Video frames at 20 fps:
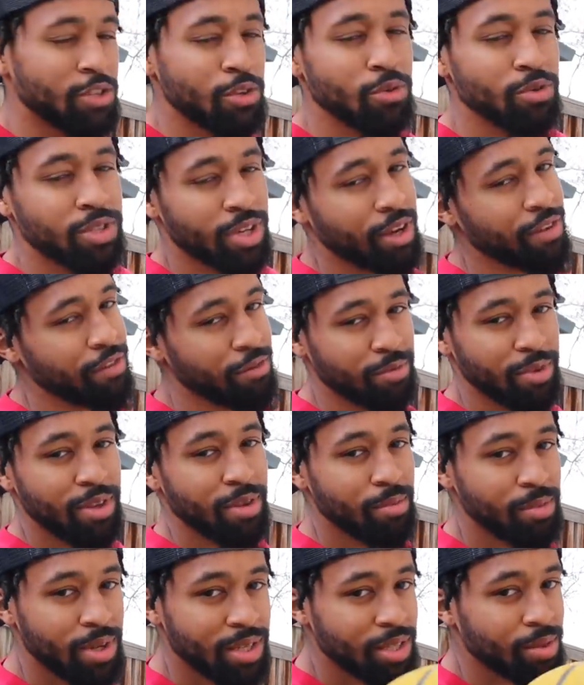too tough for me,
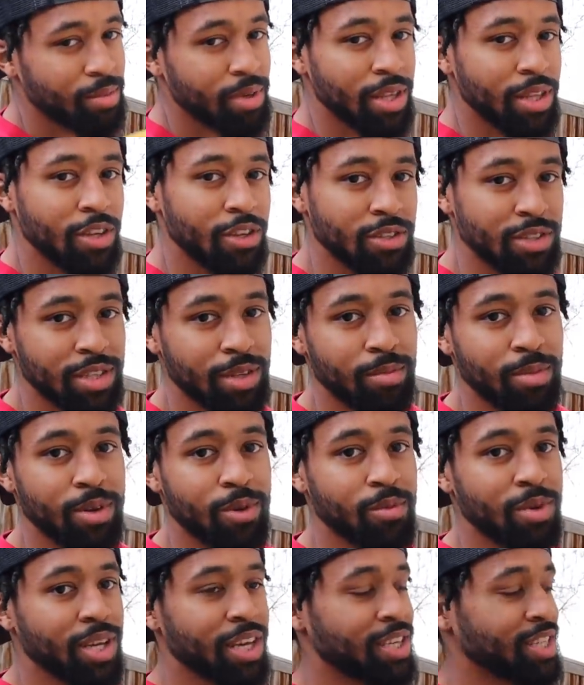but it's gonna be a little sentimental
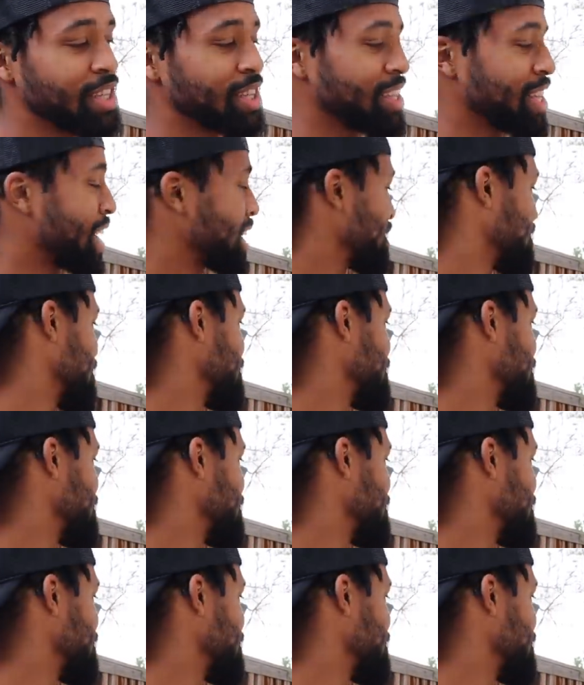because a lot of